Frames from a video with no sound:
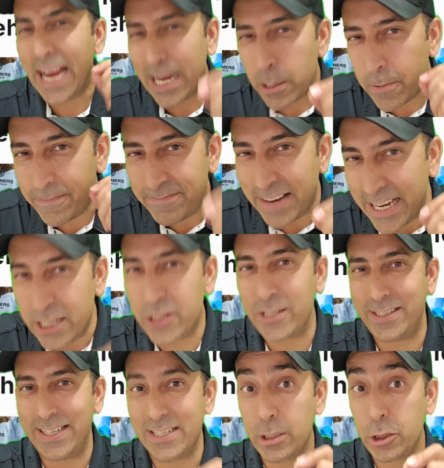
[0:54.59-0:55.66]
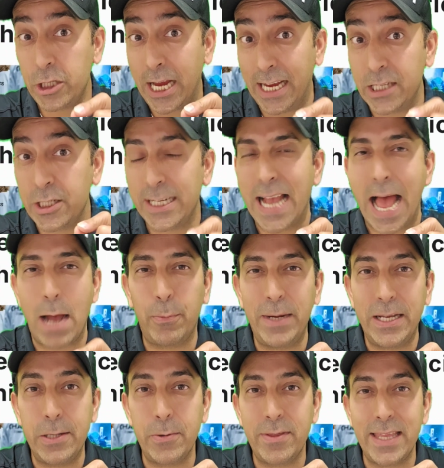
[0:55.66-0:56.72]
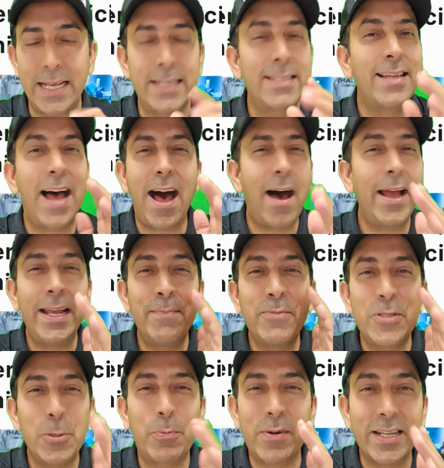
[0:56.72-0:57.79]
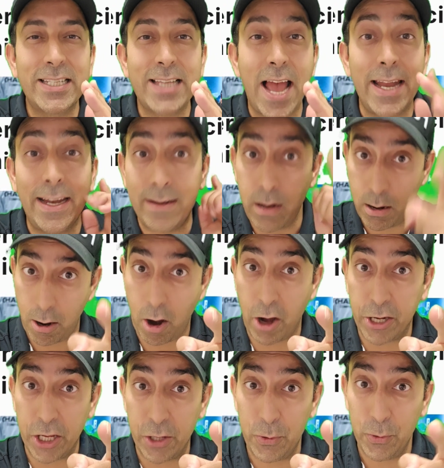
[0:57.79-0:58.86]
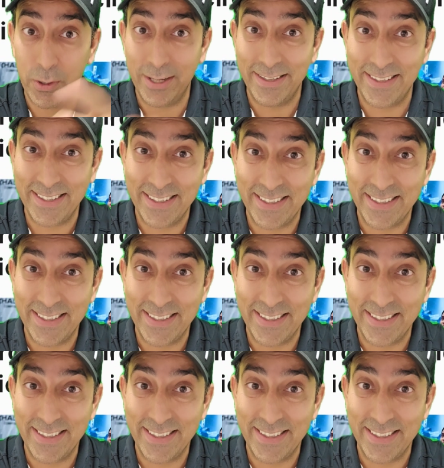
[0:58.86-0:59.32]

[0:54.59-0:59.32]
Innovation is changing how we do things. I am super excited. Are you?